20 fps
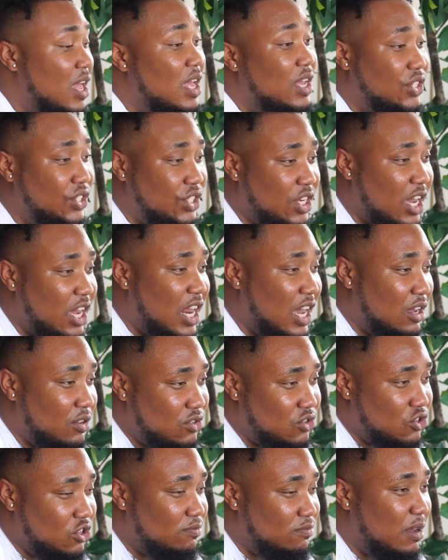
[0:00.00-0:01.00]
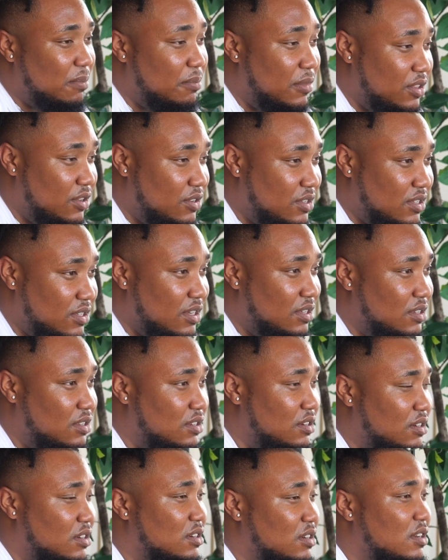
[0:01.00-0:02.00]
Shout out to my mother's
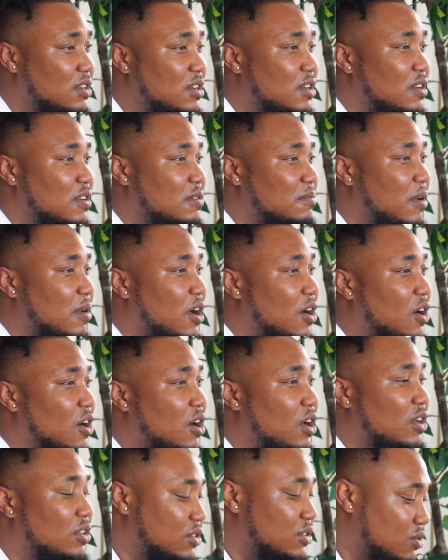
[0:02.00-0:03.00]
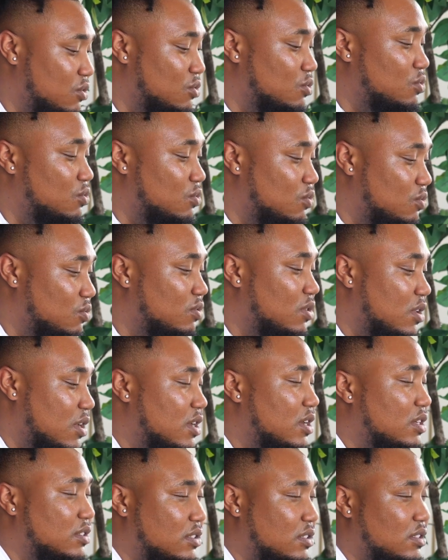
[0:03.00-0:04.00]
sister, my aunt, who
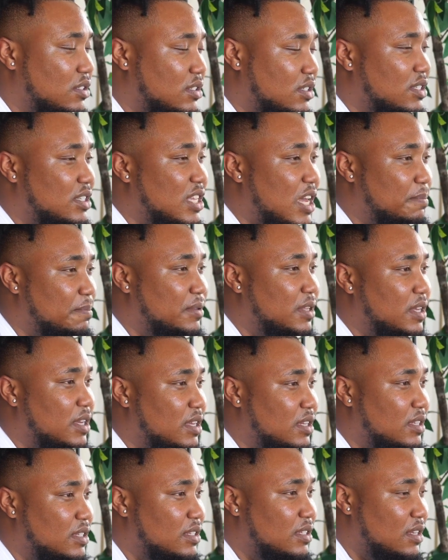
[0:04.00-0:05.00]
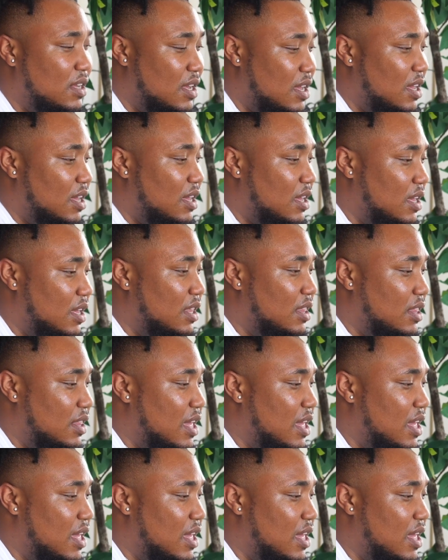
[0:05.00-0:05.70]
stepped in